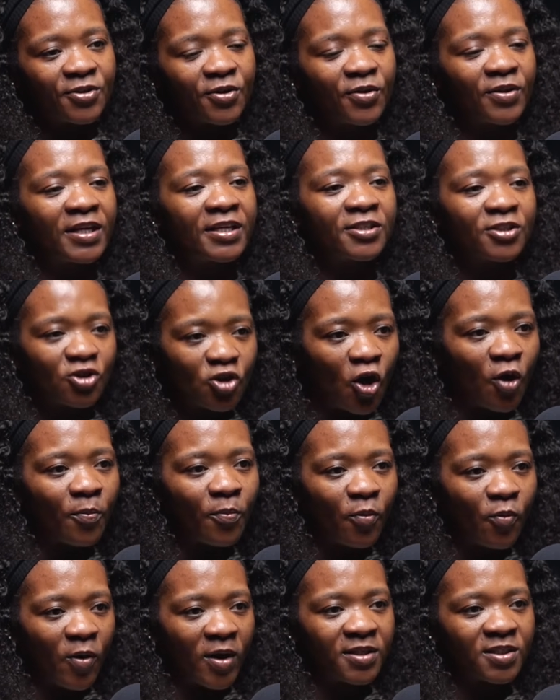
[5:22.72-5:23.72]
So they stop
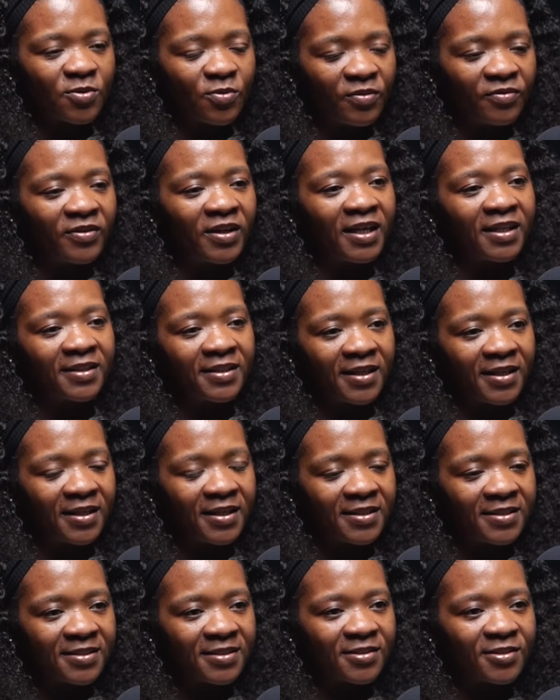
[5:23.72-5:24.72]
once we've learned the
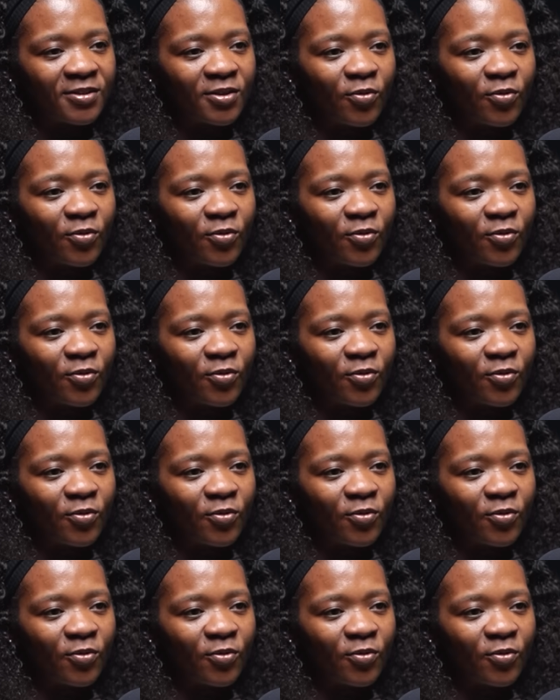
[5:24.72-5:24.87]
lessons.